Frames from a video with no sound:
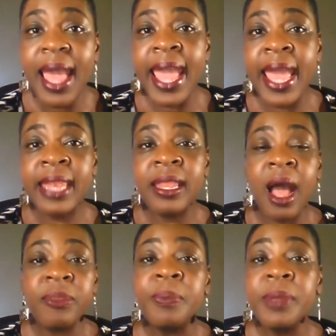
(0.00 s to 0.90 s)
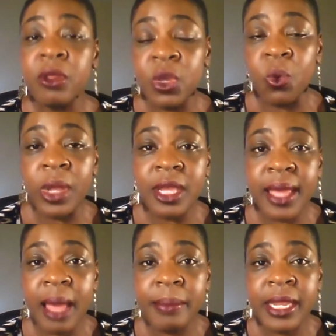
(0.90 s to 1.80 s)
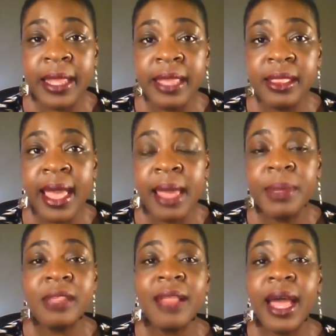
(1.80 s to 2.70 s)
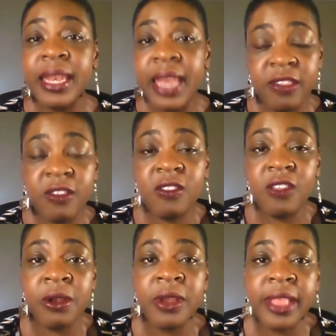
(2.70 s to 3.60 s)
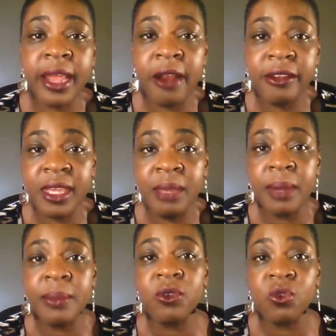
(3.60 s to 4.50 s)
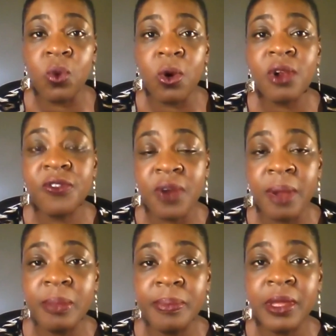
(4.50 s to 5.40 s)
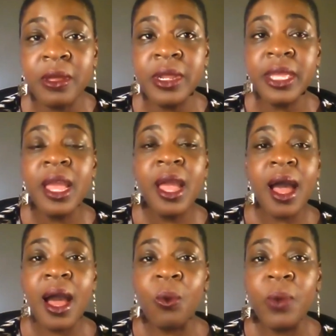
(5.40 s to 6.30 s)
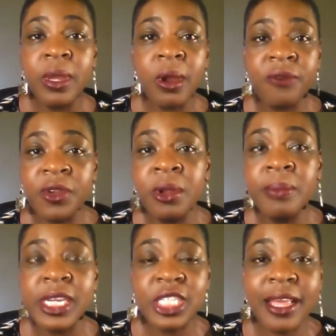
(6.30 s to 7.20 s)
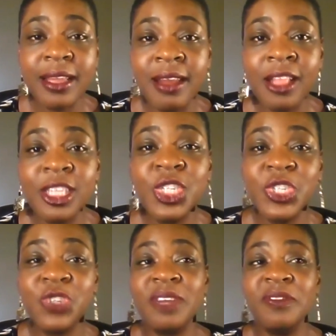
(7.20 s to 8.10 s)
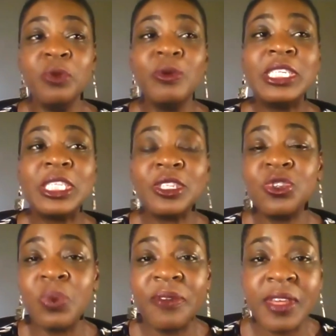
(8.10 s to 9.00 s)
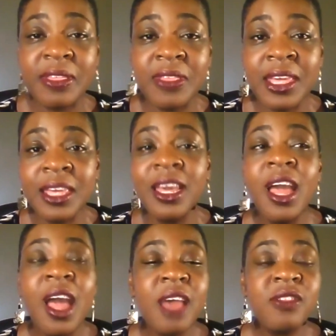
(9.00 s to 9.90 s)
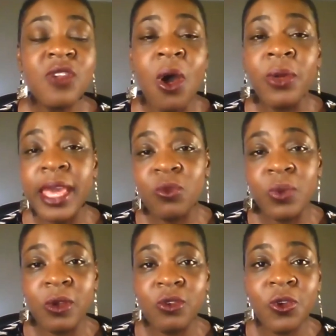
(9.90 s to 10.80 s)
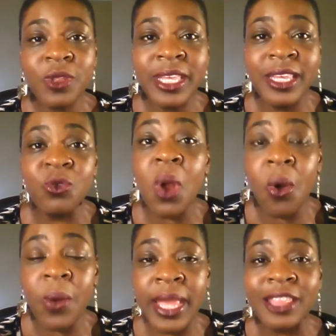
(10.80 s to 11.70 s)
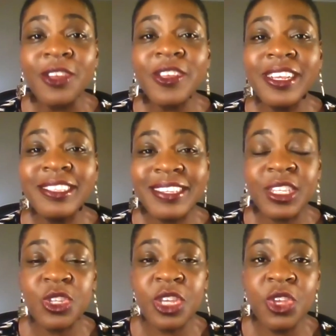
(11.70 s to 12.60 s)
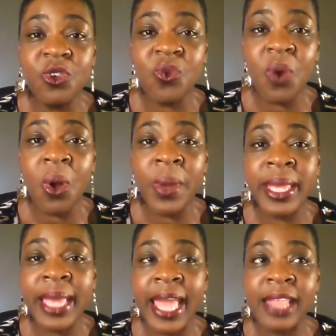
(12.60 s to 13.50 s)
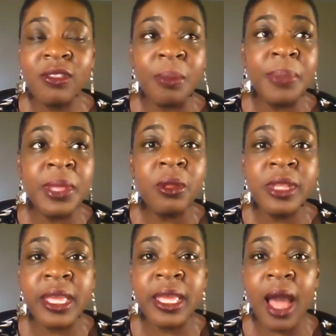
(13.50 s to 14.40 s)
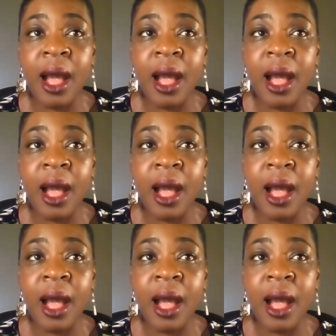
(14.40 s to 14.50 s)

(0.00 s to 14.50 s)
and the building will accommodate that, but it's not necessary that our team members work from the building. We are very much technology driven, which is a terrific thing. So yes, we are certainly growing, looking to continue growing, and the building